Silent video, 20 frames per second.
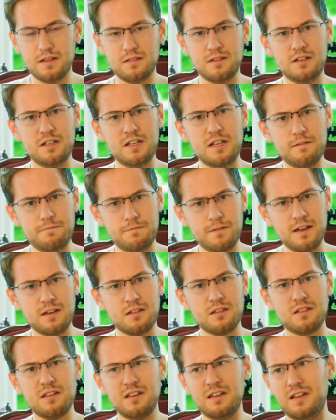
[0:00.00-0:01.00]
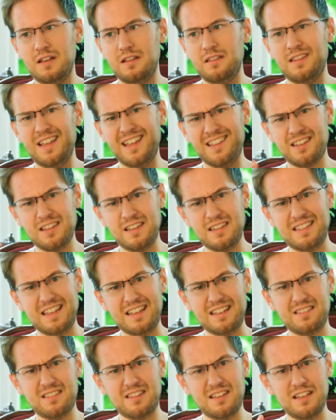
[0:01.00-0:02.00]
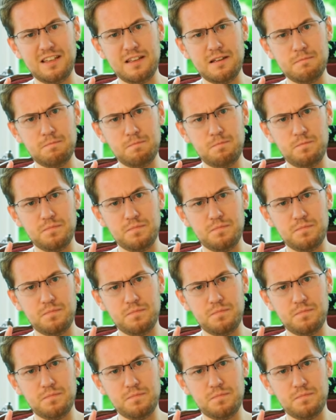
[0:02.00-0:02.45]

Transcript: The GFX, they said that the uh,